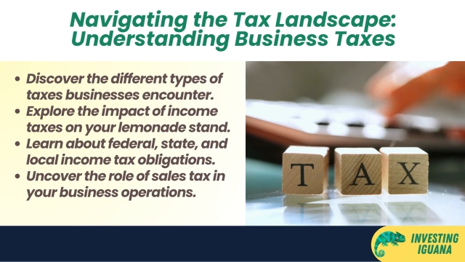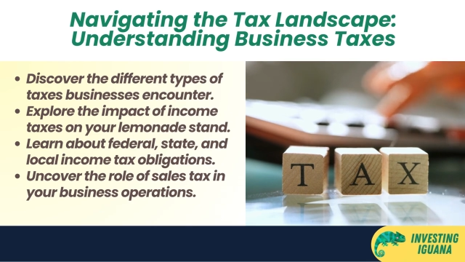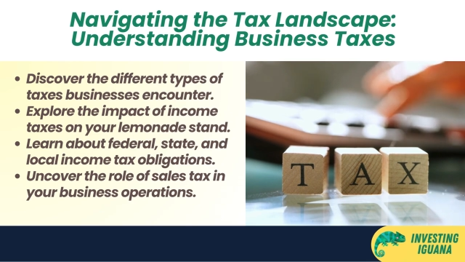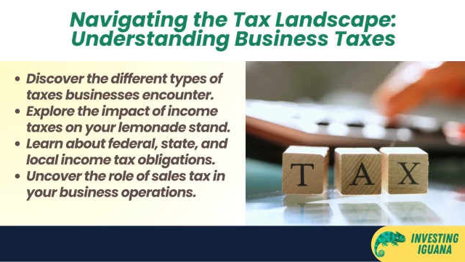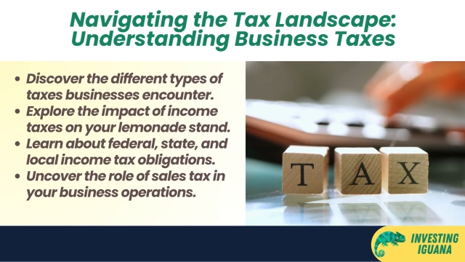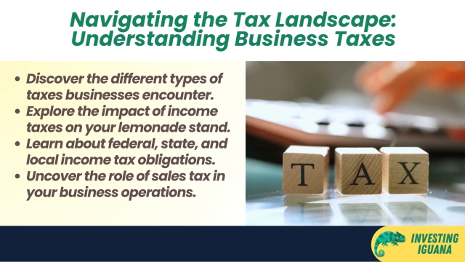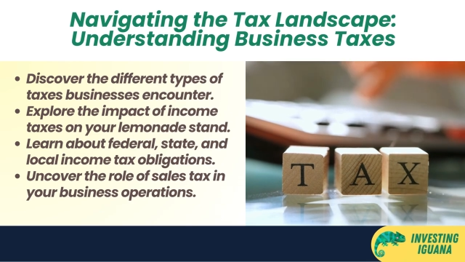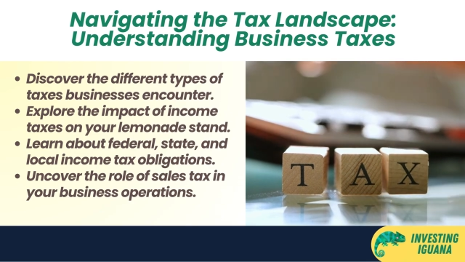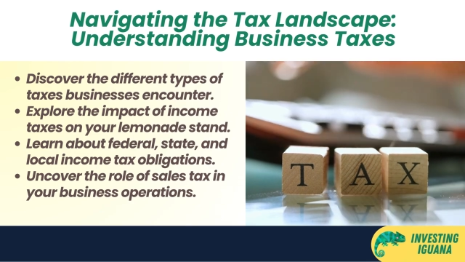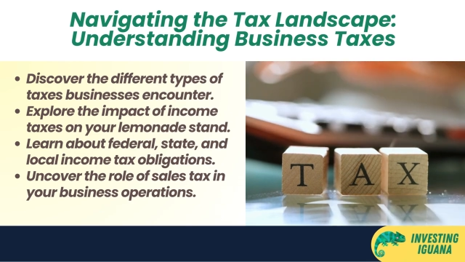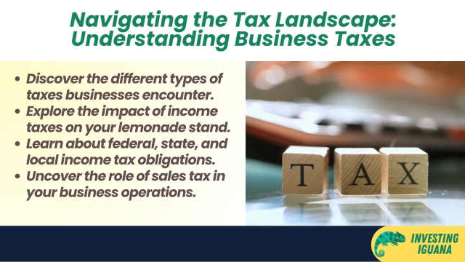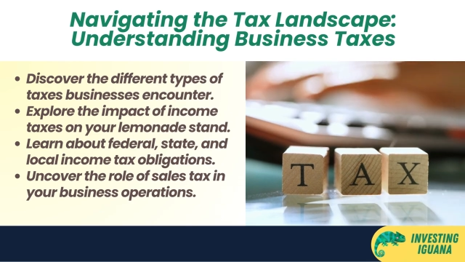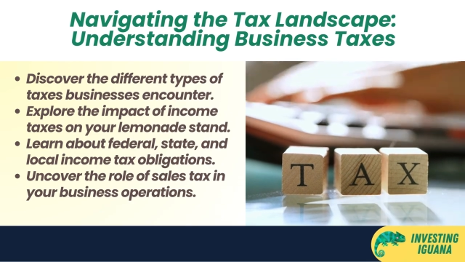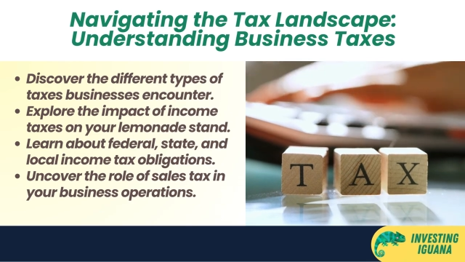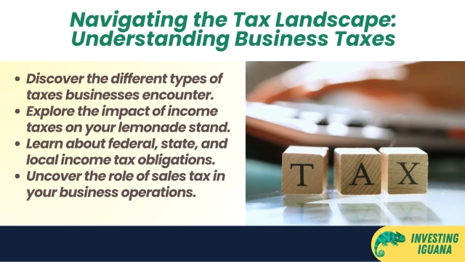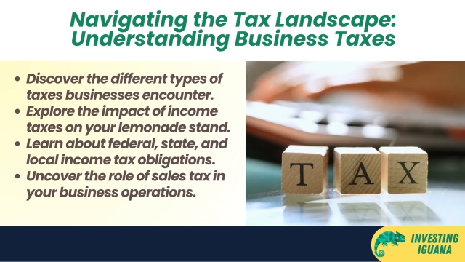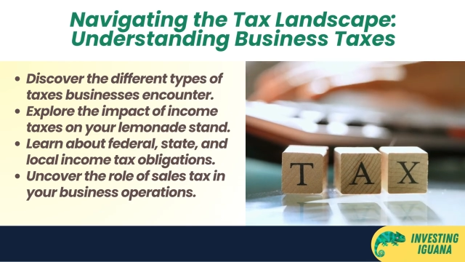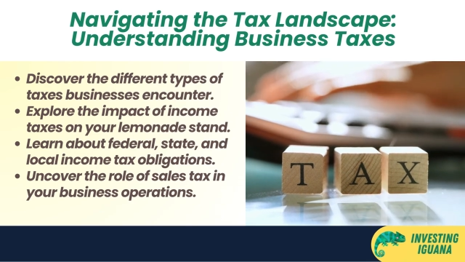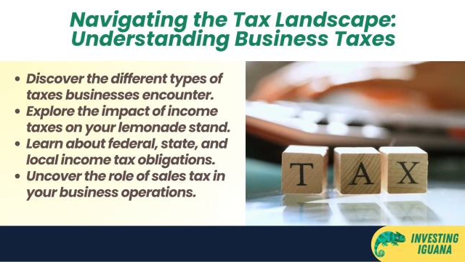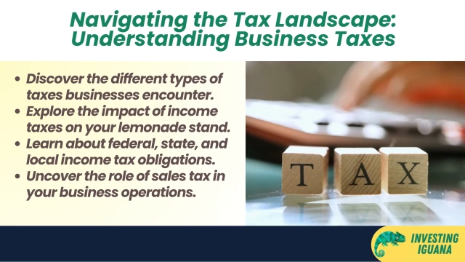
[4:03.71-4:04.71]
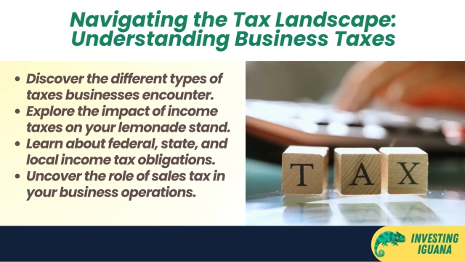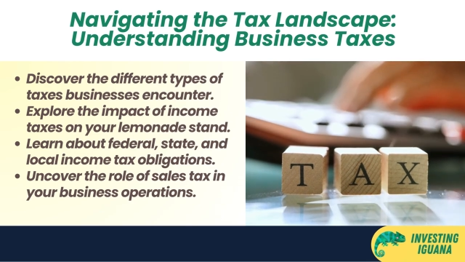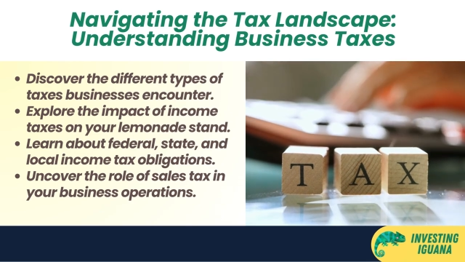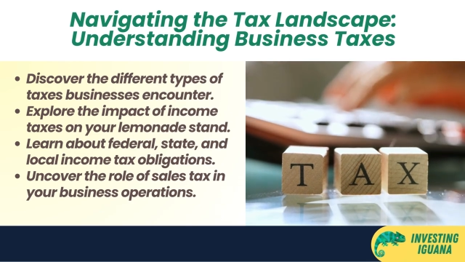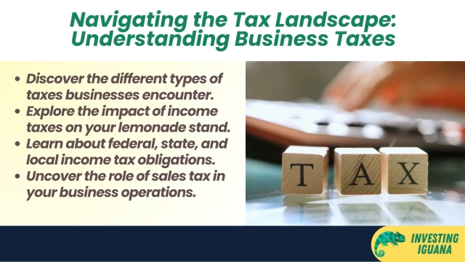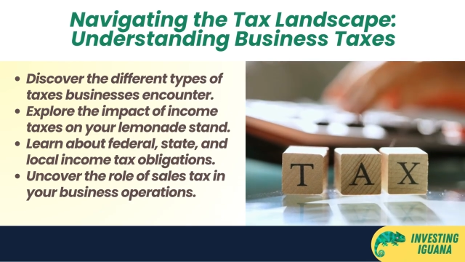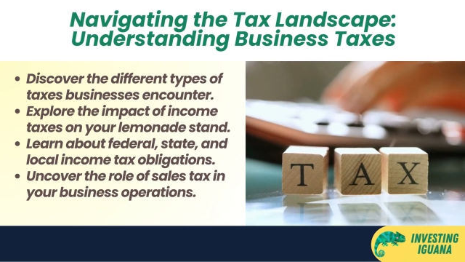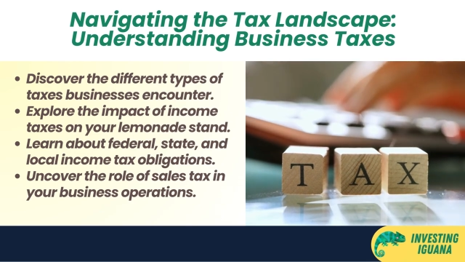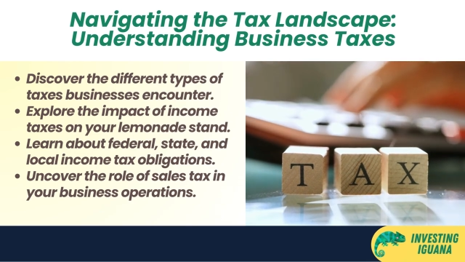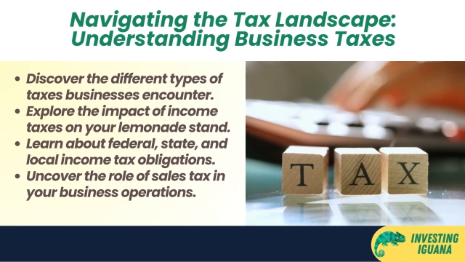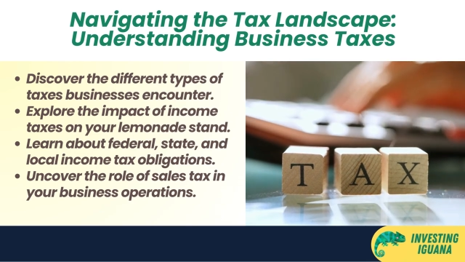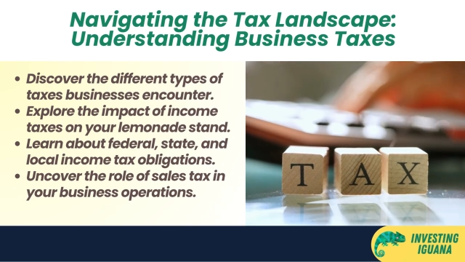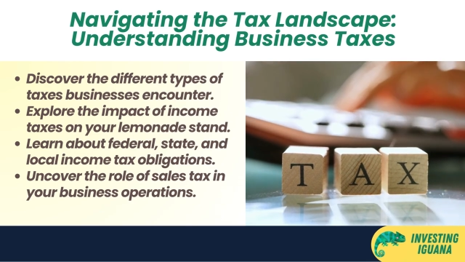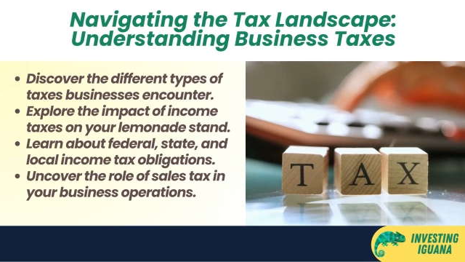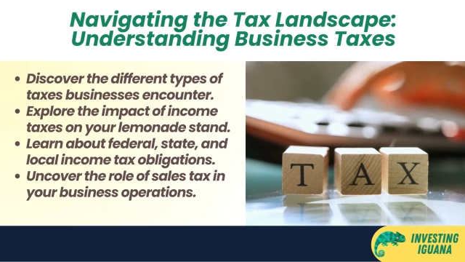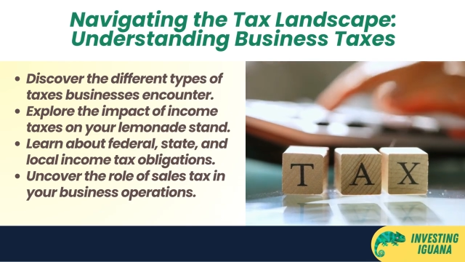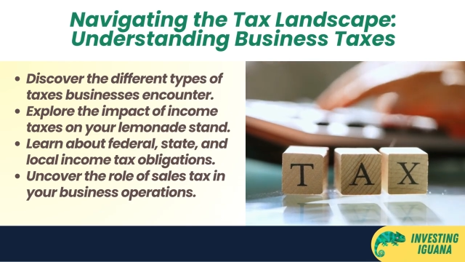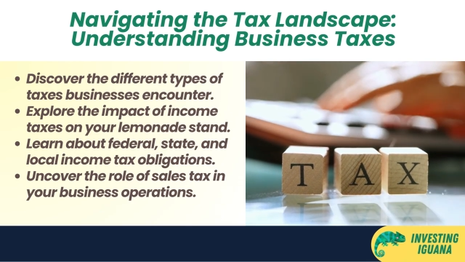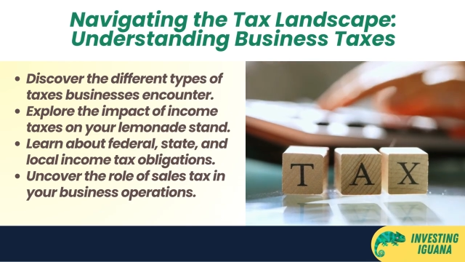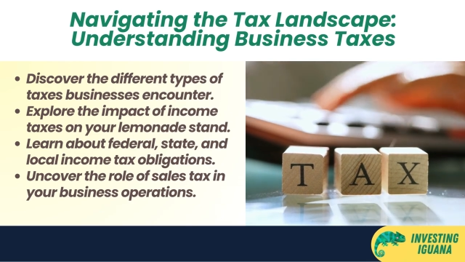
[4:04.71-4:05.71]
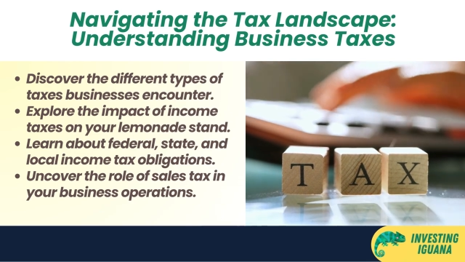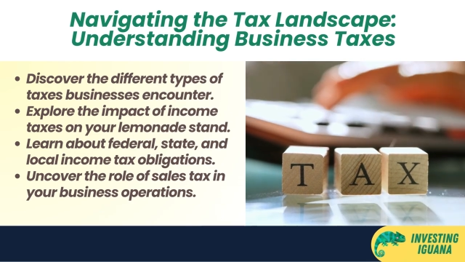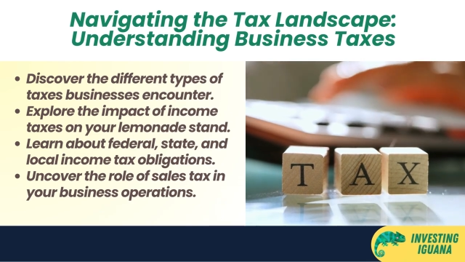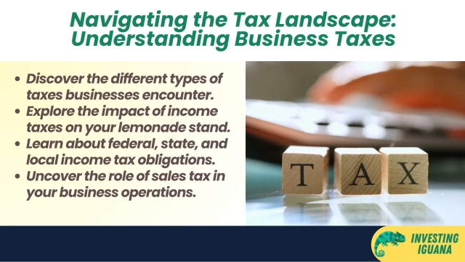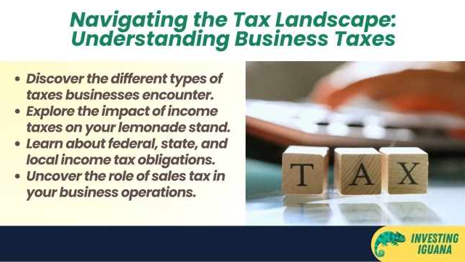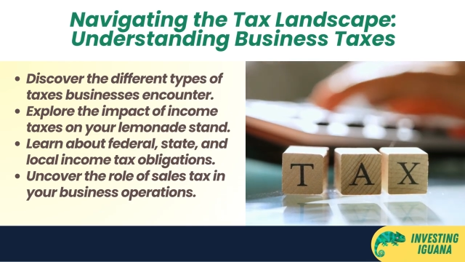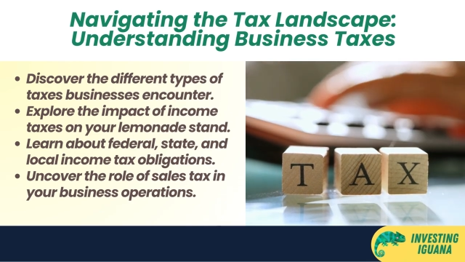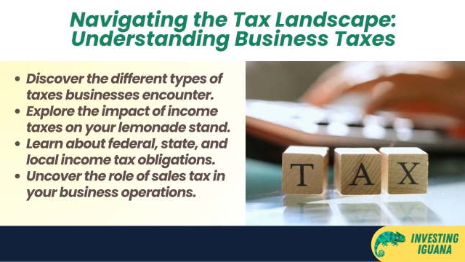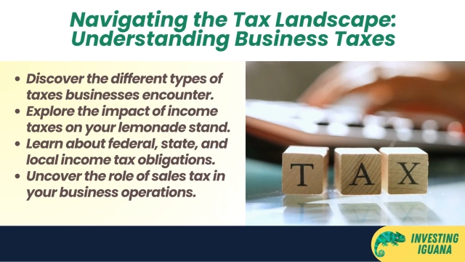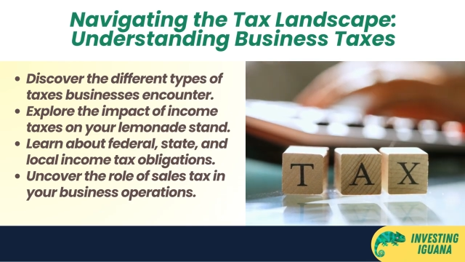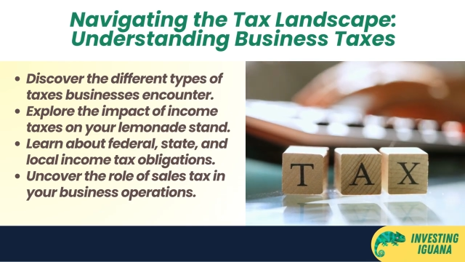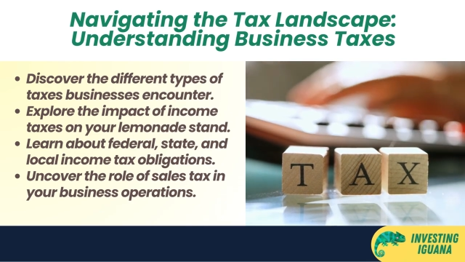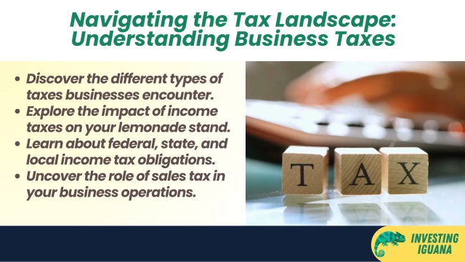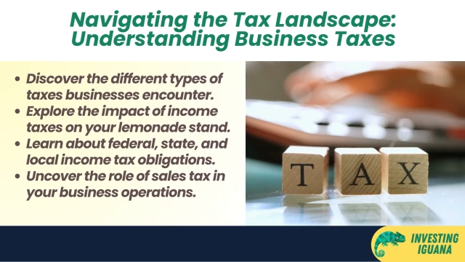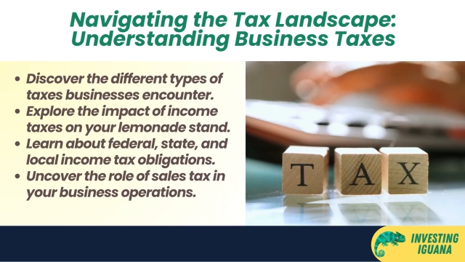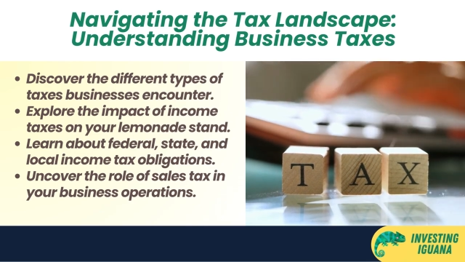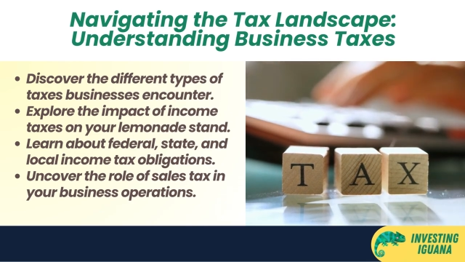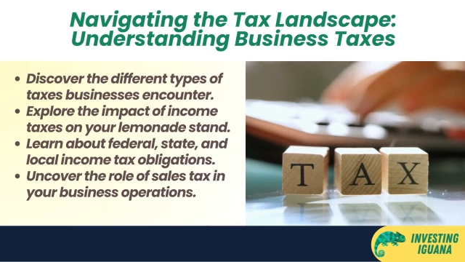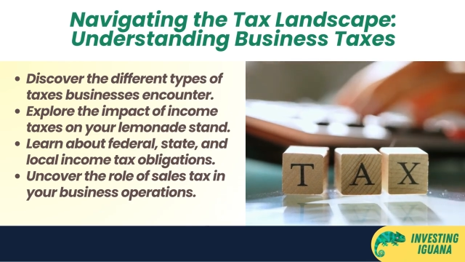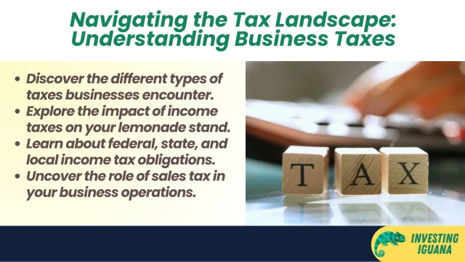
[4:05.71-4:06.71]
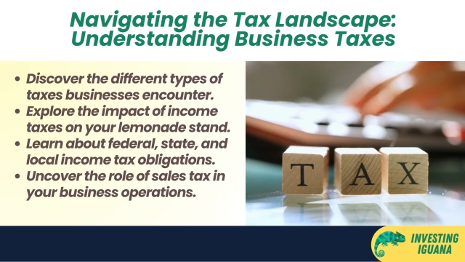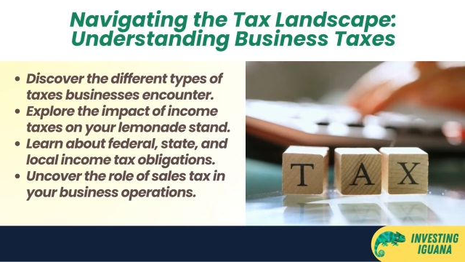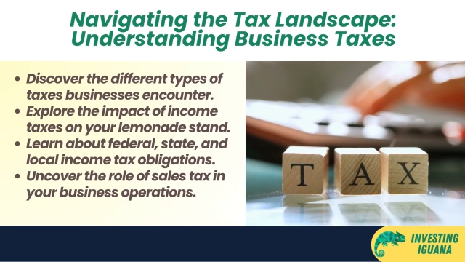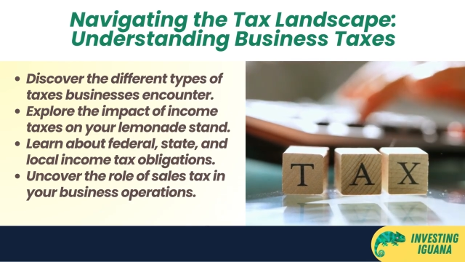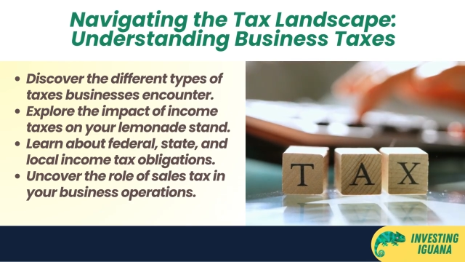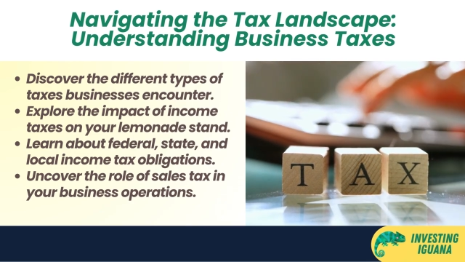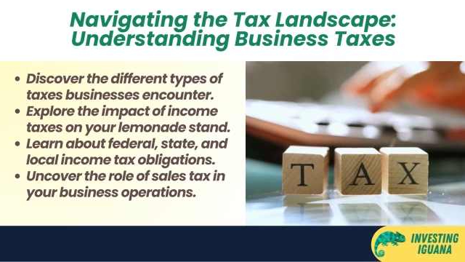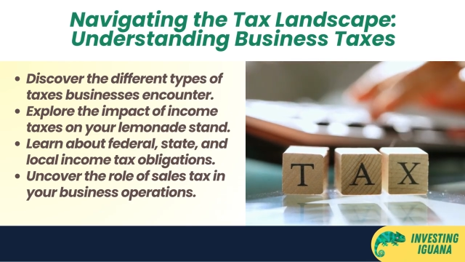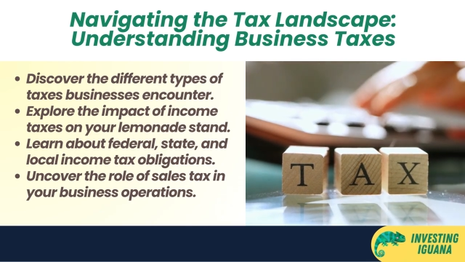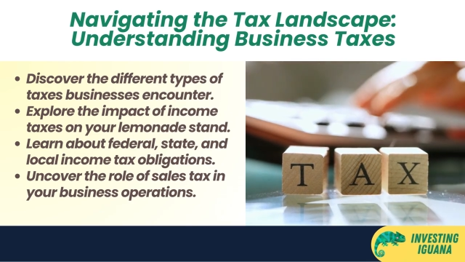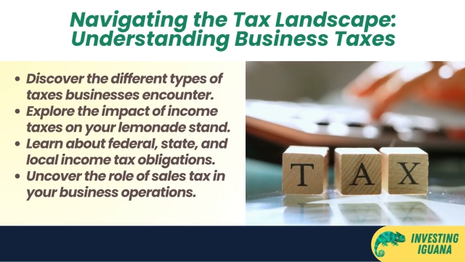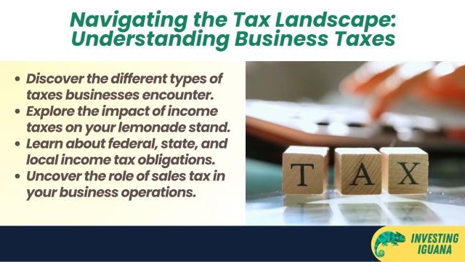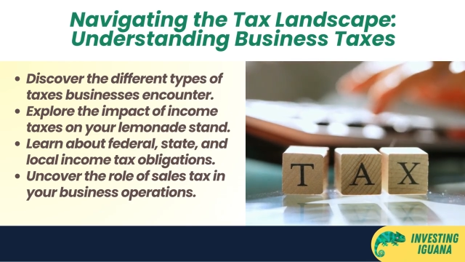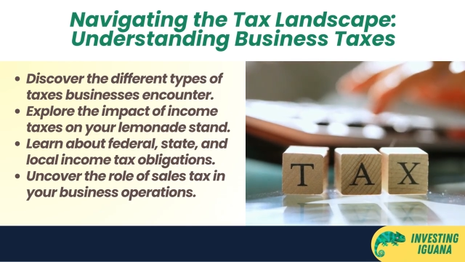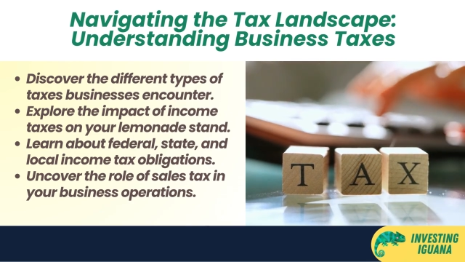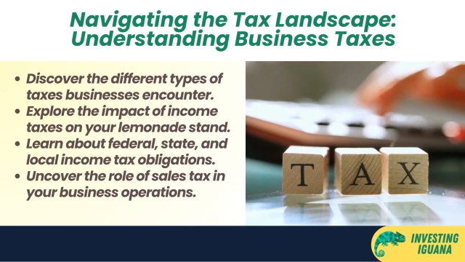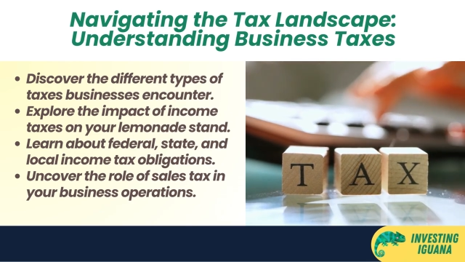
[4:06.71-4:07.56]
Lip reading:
[unreadable: no face in view]